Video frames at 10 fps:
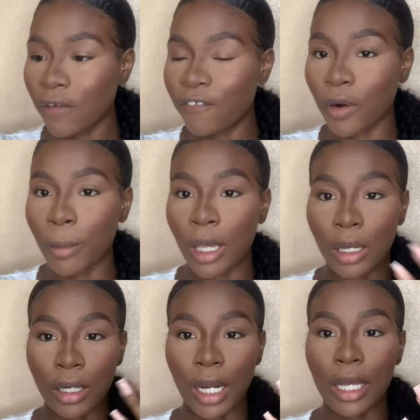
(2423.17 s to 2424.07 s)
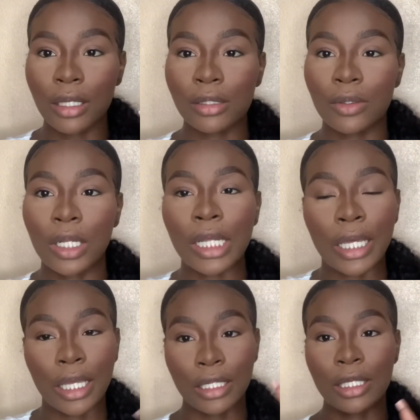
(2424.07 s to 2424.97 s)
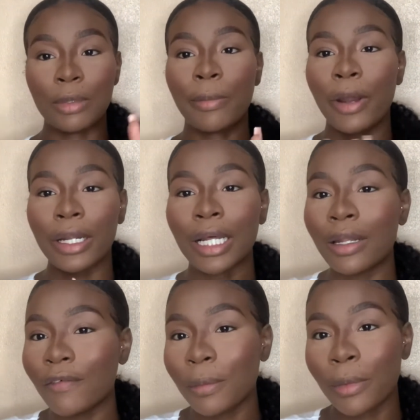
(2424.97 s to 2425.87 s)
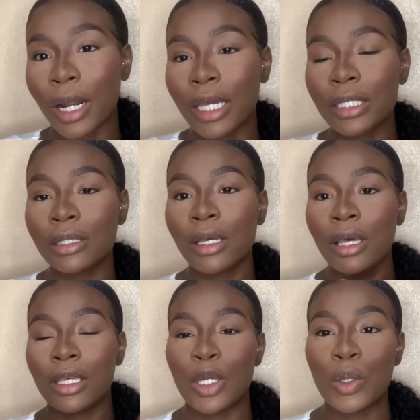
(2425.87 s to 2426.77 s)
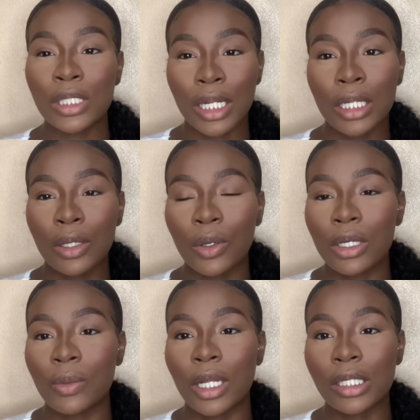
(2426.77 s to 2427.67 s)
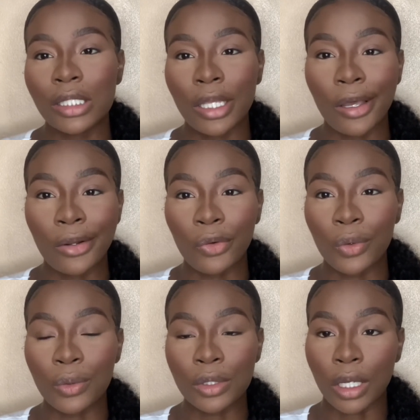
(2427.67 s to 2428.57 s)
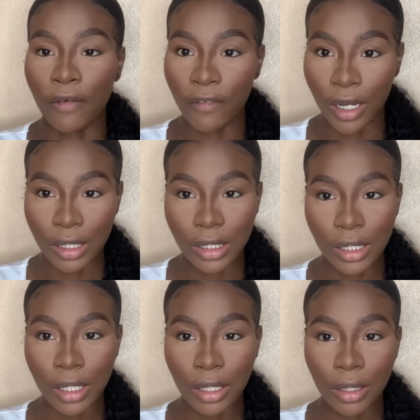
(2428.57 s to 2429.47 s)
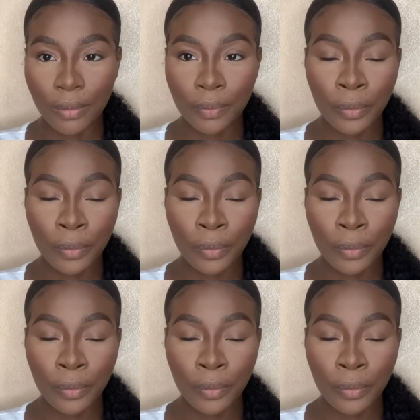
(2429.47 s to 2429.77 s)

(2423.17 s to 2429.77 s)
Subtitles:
for my under eyes so that I can keep it bright. I love it bright. You know, I didn't go in with a second coat of concealer.